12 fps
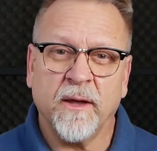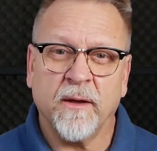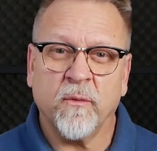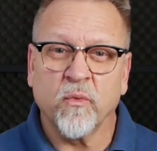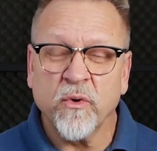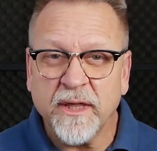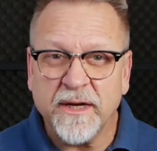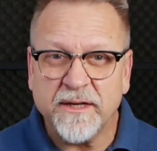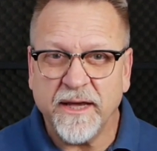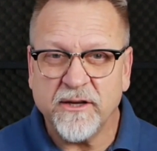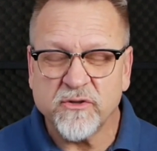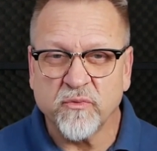really
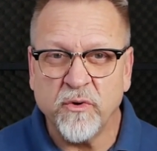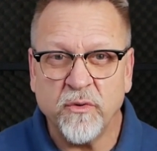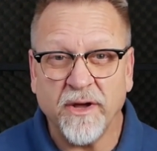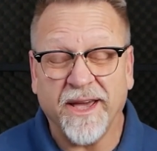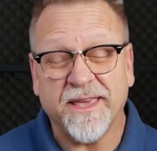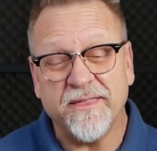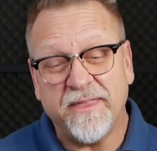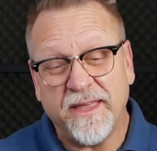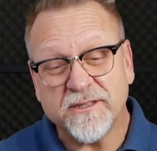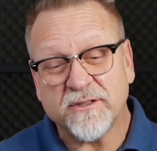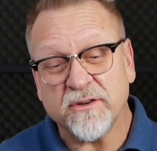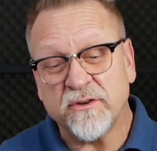takes root, I can
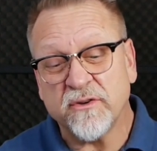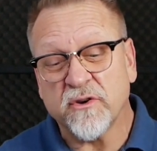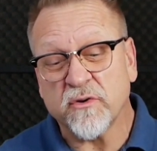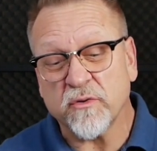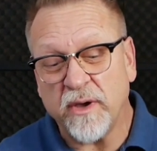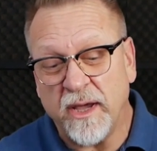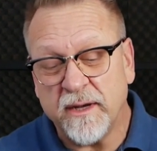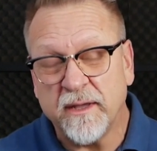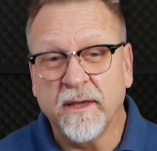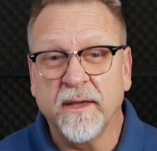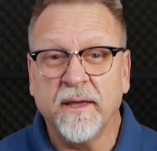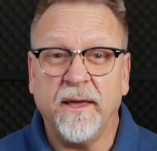then start to create
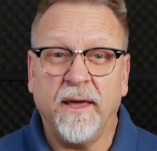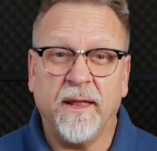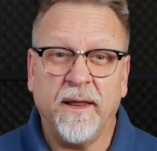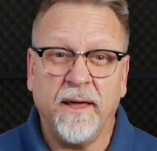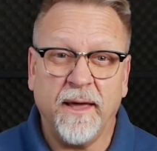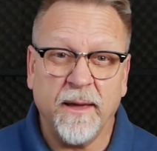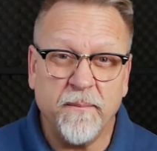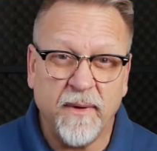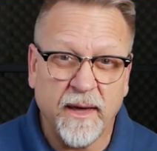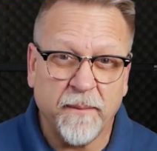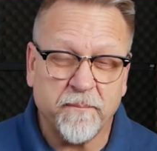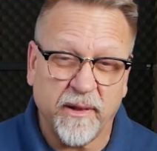
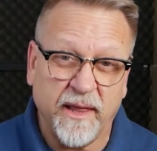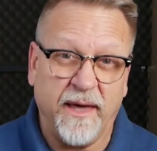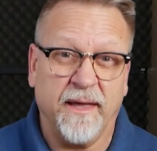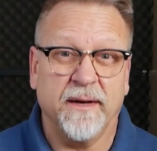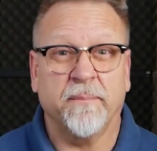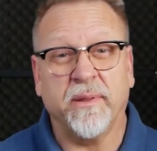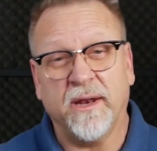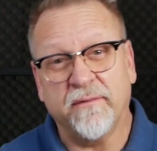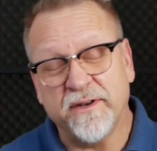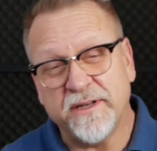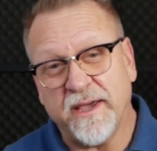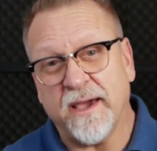a plan of
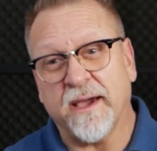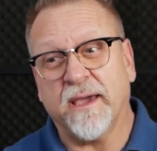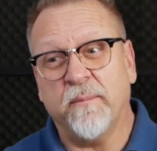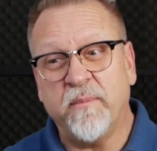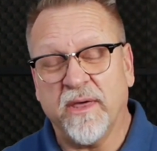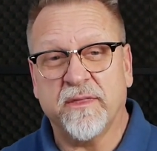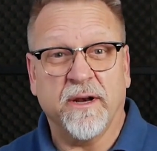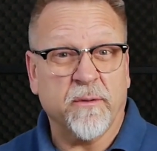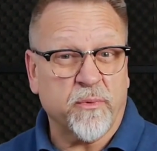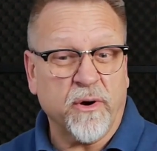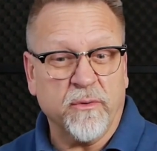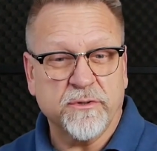attack, a method, an
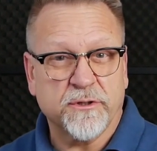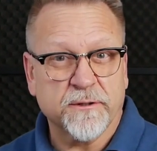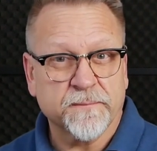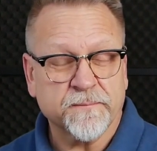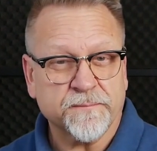approach.